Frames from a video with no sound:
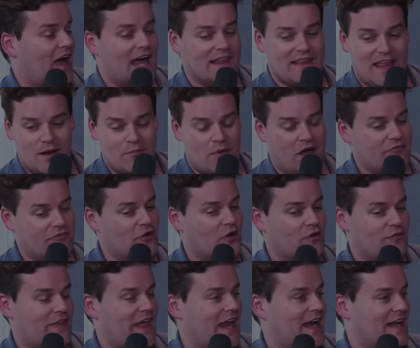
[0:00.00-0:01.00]
I let him off the hook
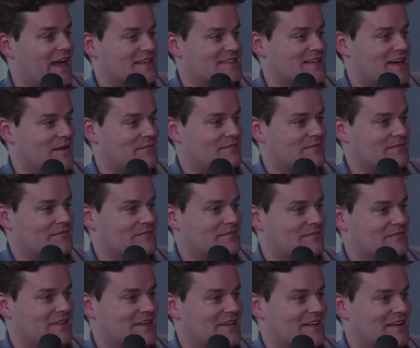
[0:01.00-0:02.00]
I for that anytime. Oh,
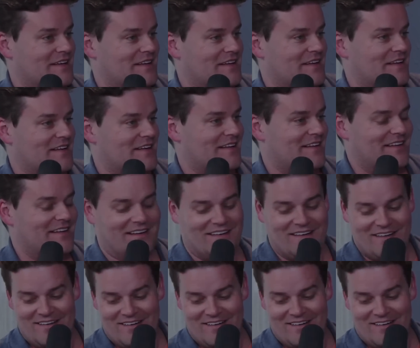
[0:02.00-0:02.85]
I don't know. That